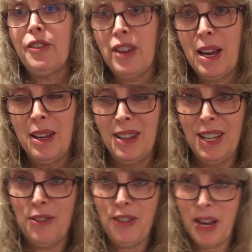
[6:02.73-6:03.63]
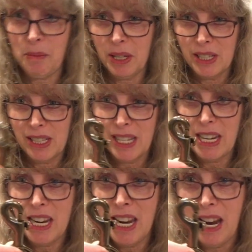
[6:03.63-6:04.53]
fa they're fabulous. They
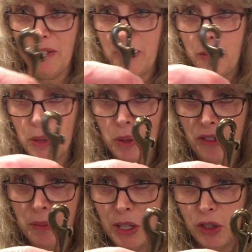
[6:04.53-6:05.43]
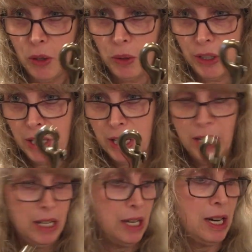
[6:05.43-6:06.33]
never fall off my shoulder,
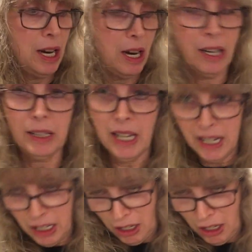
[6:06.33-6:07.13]
unlike